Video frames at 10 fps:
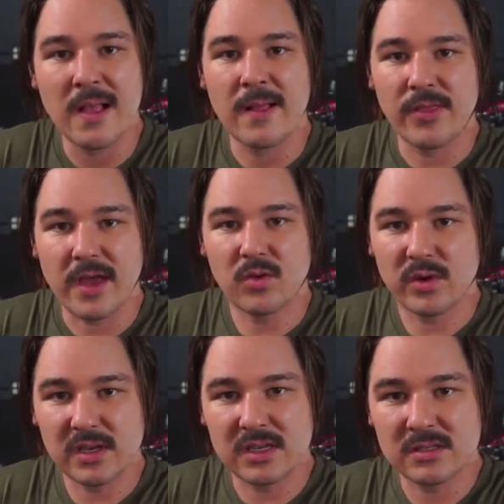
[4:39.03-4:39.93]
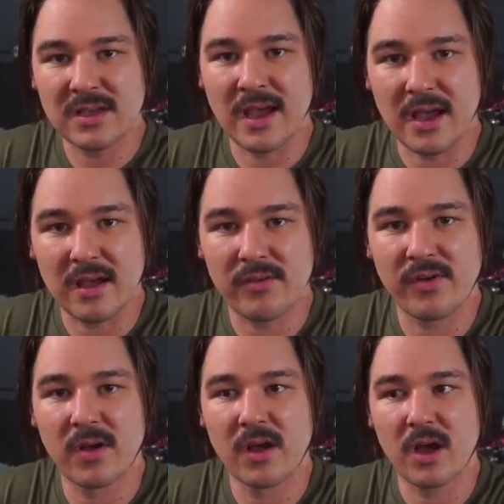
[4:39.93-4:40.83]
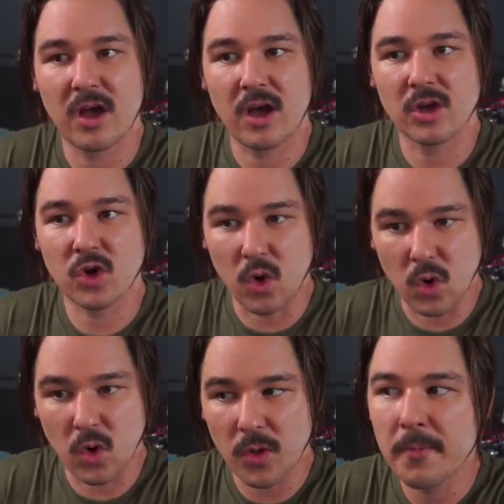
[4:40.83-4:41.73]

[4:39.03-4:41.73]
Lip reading: then we need to have a goal.